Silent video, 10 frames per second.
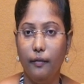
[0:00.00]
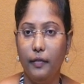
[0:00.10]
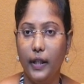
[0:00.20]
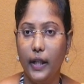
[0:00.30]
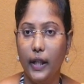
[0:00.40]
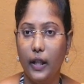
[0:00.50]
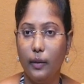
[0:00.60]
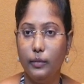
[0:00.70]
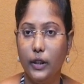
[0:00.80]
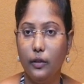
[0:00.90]
we can
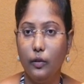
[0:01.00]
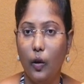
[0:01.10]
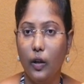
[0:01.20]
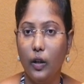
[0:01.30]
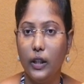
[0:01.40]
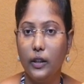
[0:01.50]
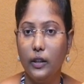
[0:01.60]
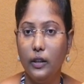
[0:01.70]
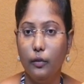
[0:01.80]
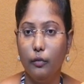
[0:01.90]
observe all the
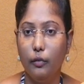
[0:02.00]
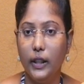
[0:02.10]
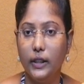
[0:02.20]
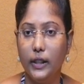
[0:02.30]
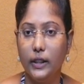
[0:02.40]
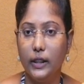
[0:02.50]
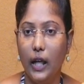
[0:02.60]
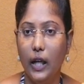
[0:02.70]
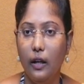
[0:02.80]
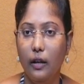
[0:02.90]
vertices
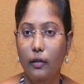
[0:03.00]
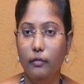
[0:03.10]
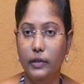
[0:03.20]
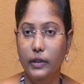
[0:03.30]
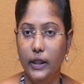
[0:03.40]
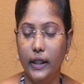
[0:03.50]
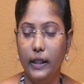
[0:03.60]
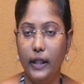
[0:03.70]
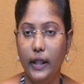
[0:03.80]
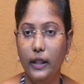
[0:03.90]
are visited,
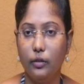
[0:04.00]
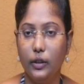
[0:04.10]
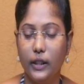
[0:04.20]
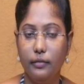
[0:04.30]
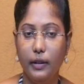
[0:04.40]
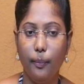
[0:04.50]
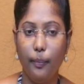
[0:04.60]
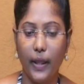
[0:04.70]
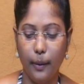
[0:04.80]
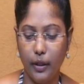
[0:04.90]
right. So that's why
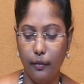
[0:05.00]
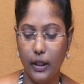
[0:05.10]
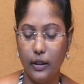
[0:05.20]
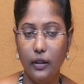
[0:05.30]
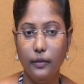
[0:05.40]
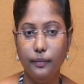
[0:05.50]
I am giving the